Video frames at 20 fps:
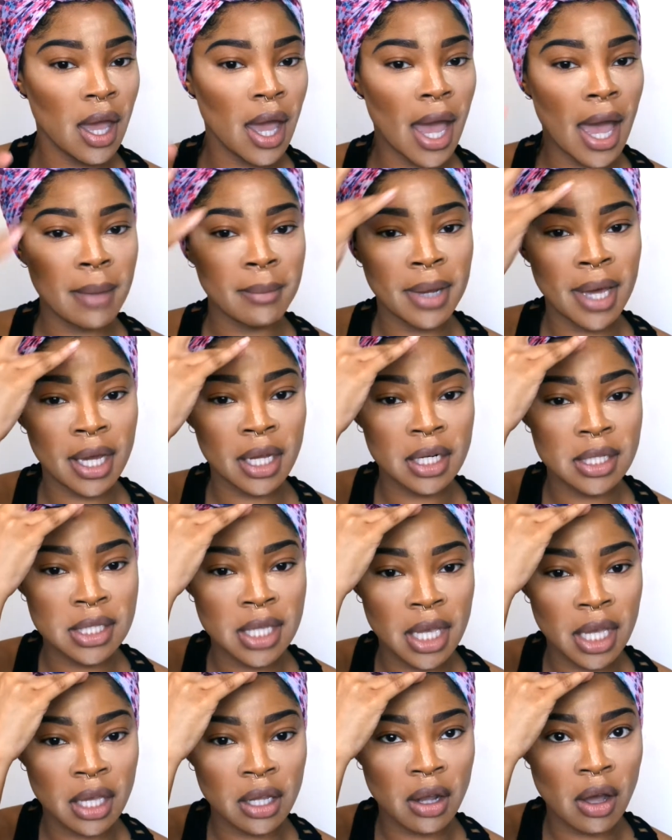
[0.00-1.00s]
I'm not gonna
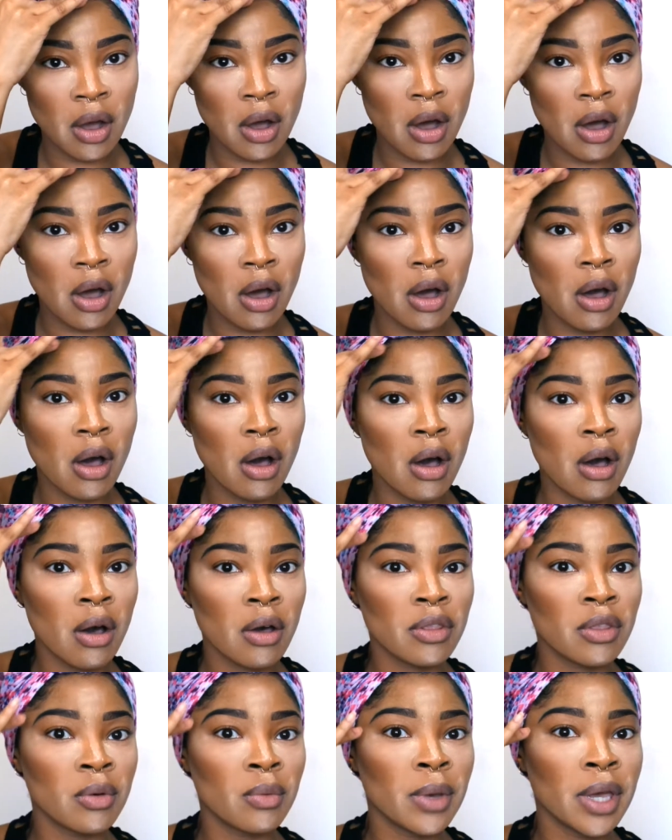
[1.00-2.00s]
take it
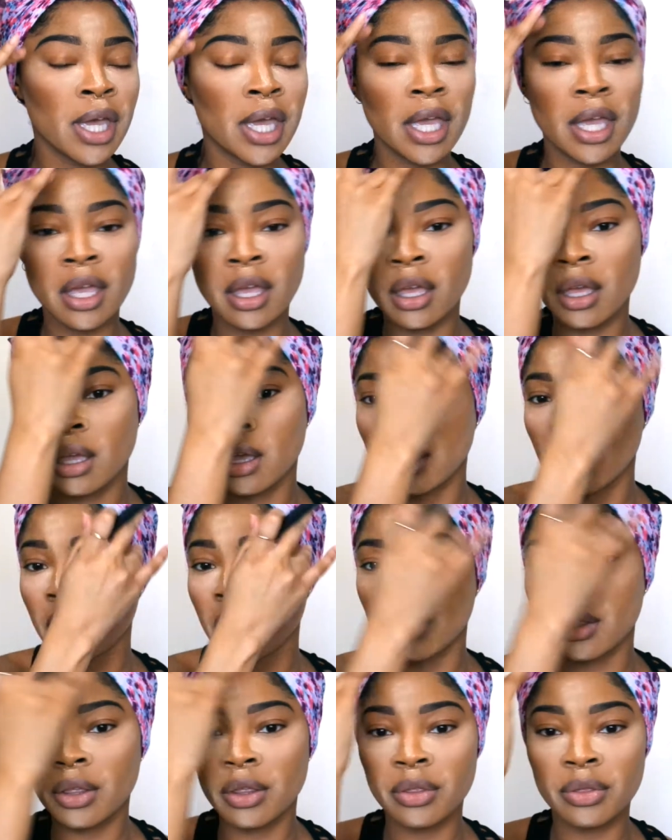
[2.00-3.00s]
all the way
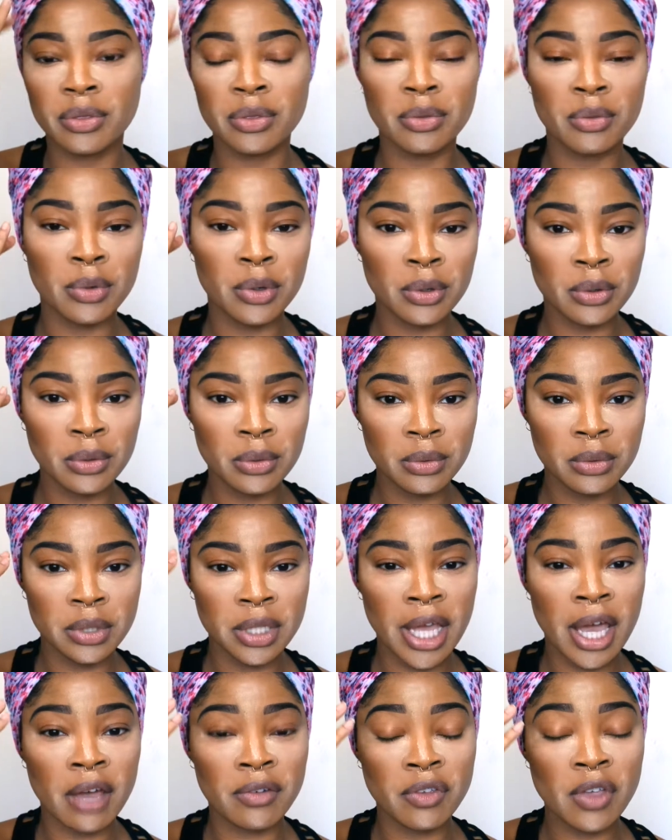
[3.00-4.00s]
through.
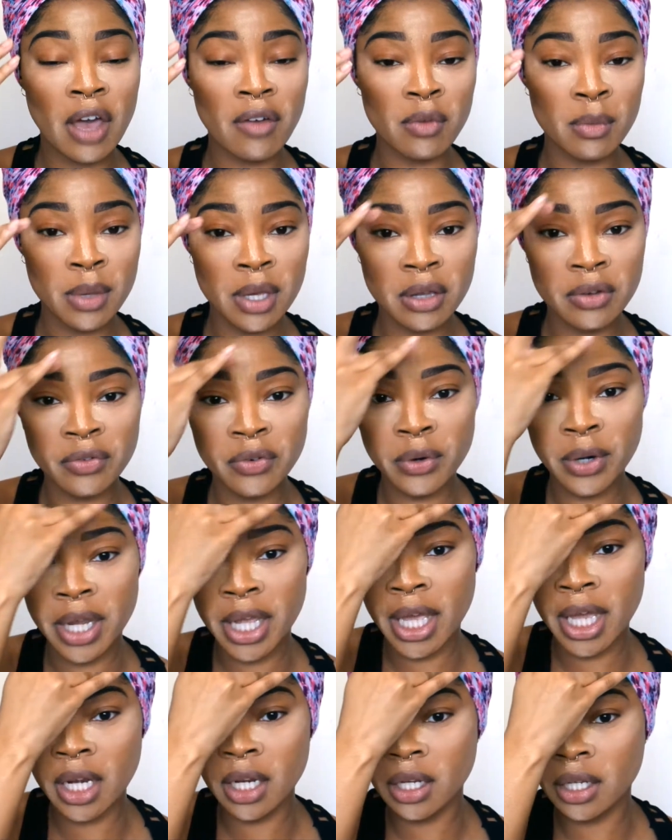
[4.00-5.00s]
Now, if you have a bigger
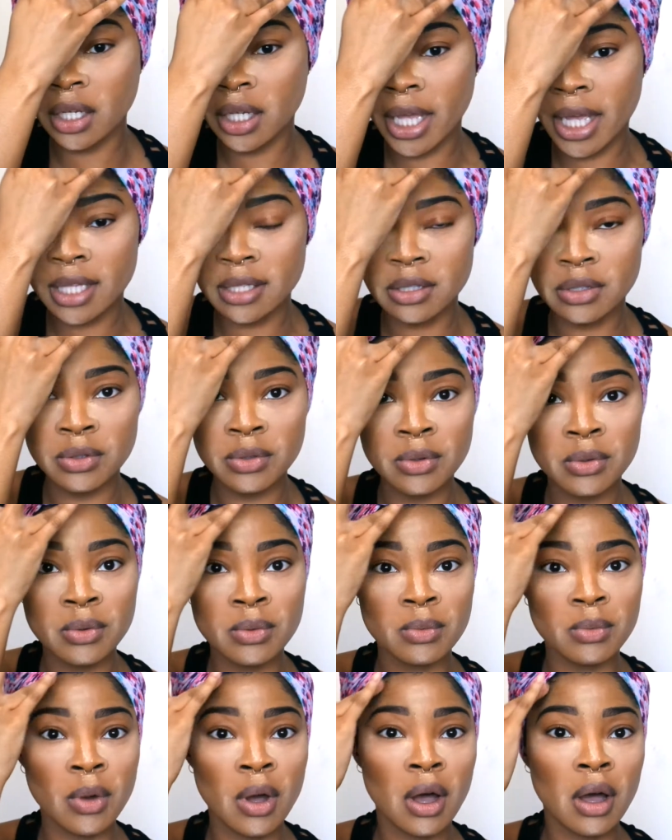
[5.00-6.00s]
forehead, yes,
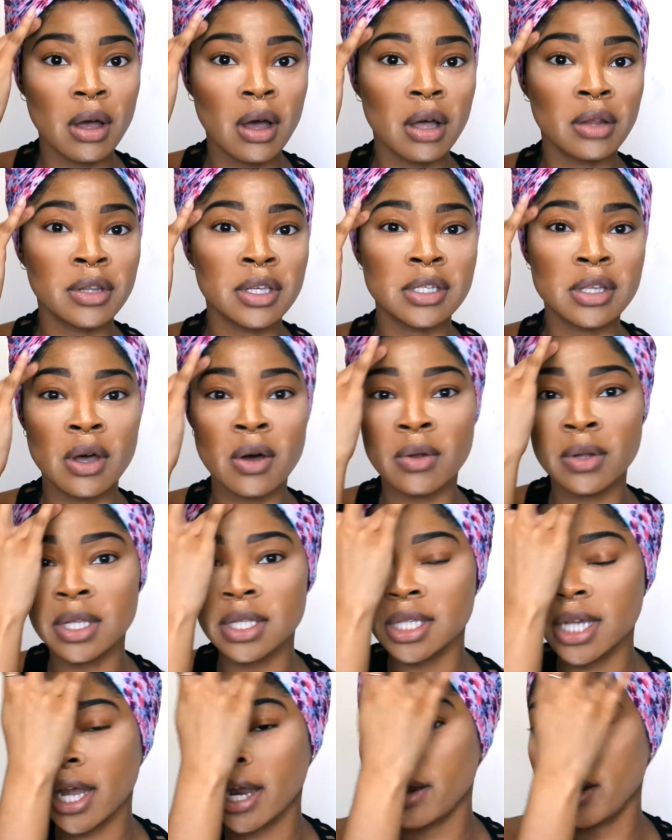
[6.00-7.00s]
do this whole
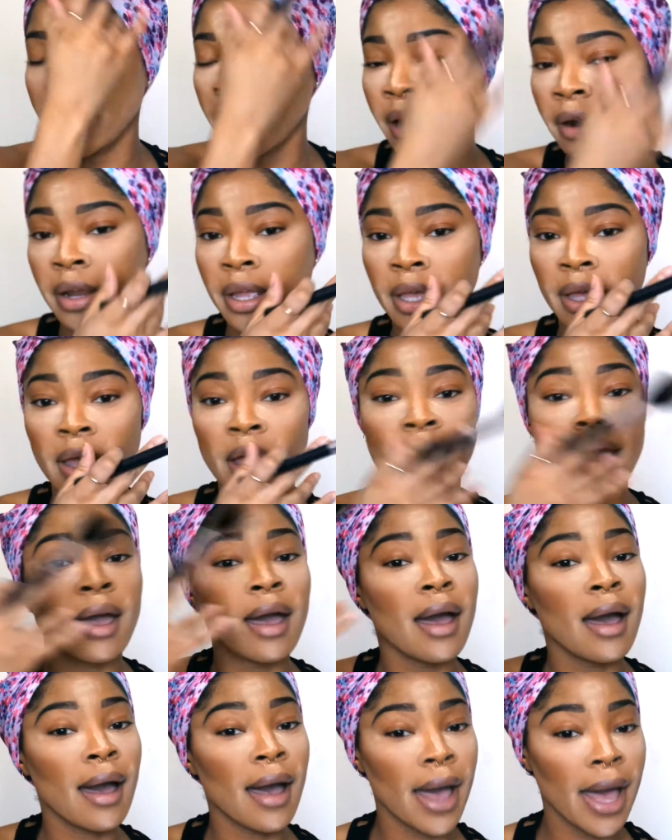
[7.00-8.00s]
entire area.
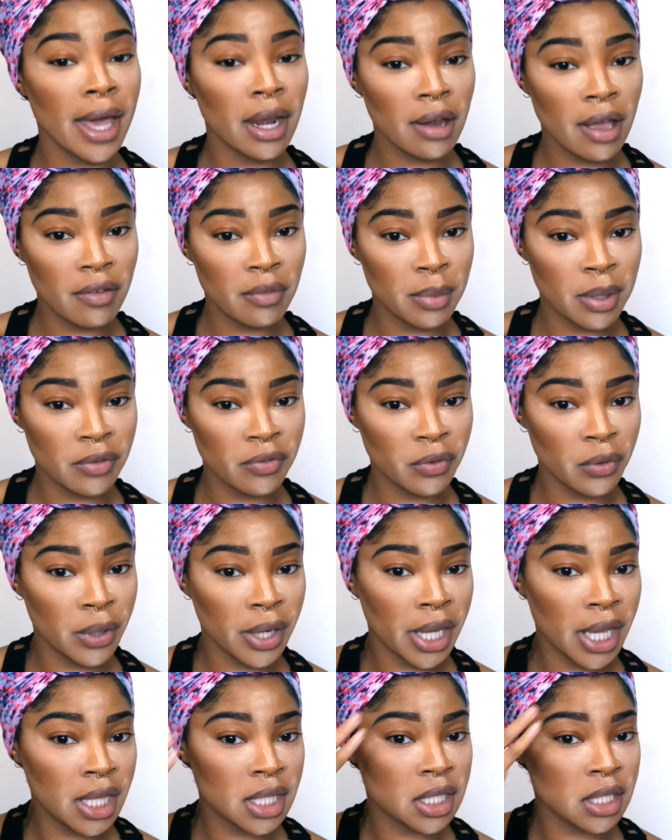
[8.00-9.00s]
I don't have a big
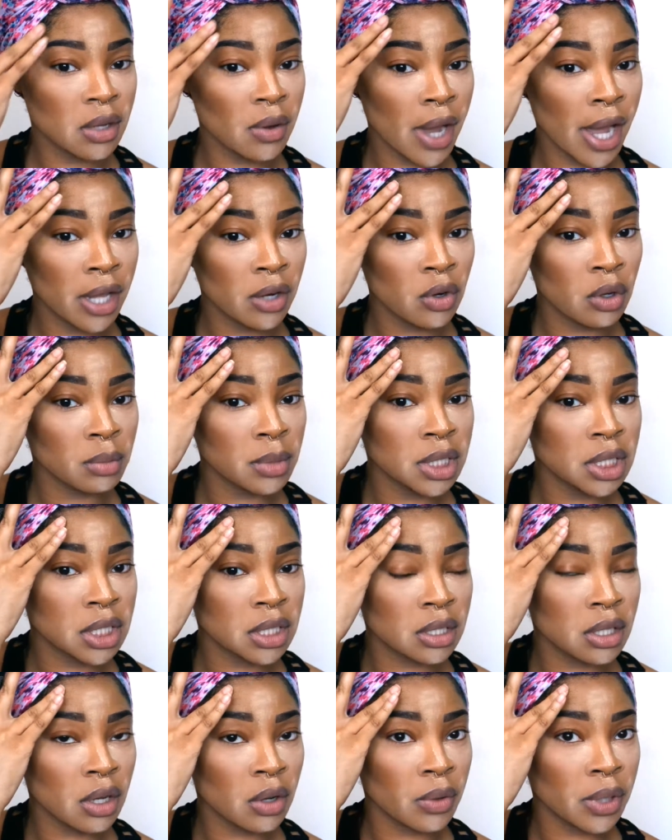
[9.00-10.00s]
forehead, so I normally
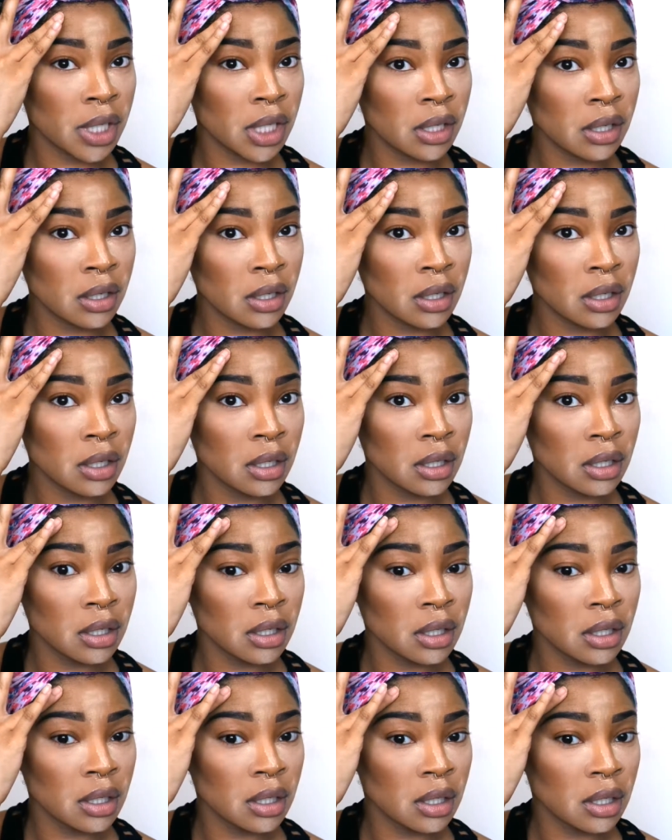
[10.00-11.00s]
just go here.
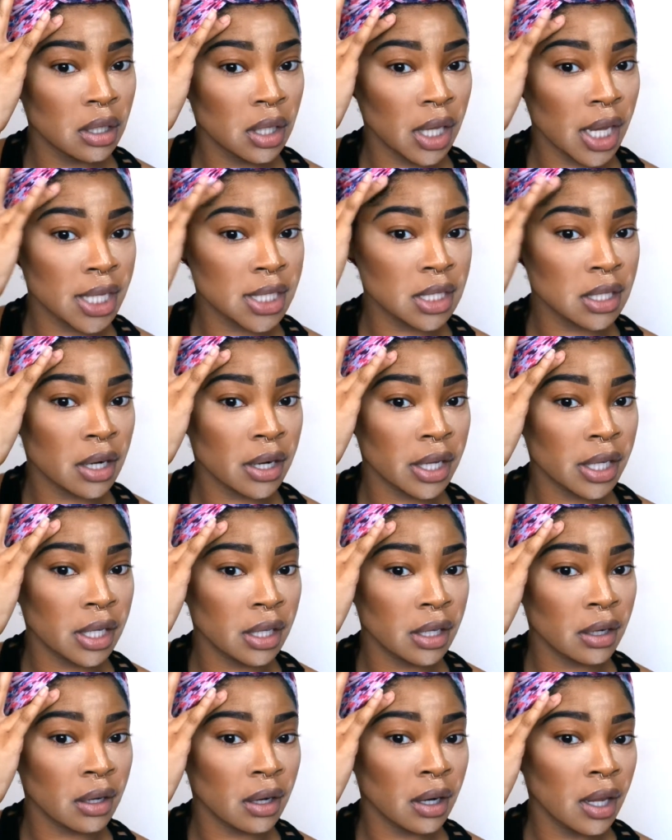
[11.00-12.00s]
I start
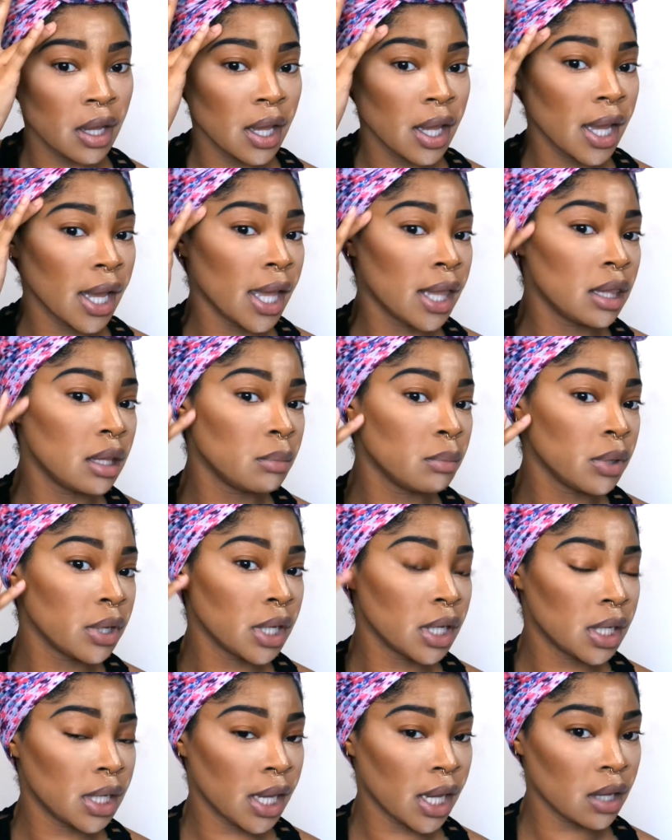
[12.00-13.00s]
here and then
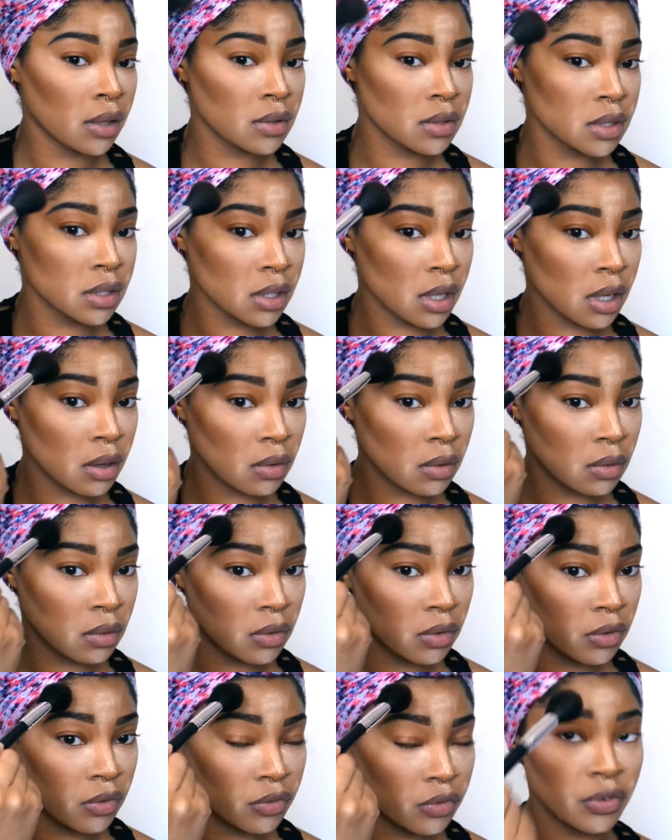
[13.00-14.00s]
bring it down. So
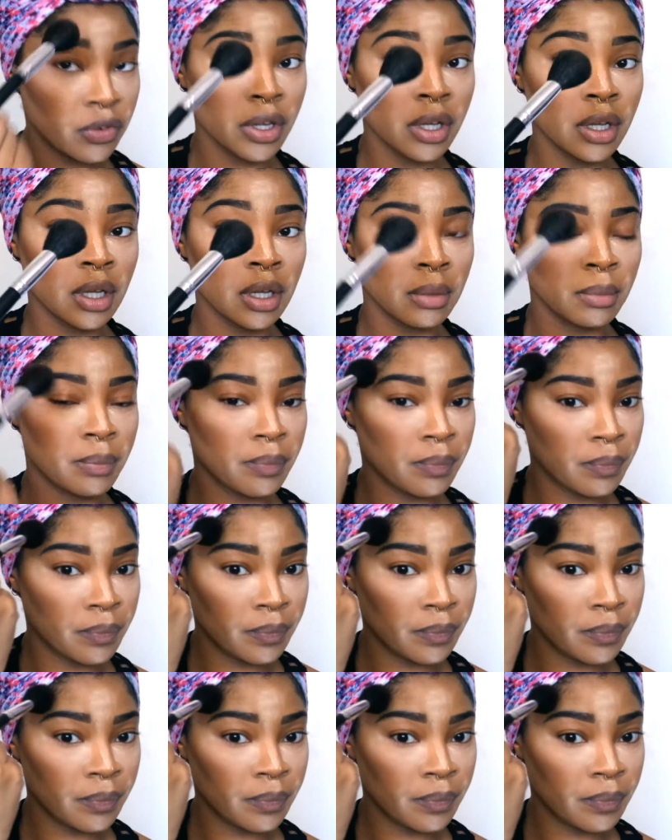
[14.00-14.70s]
from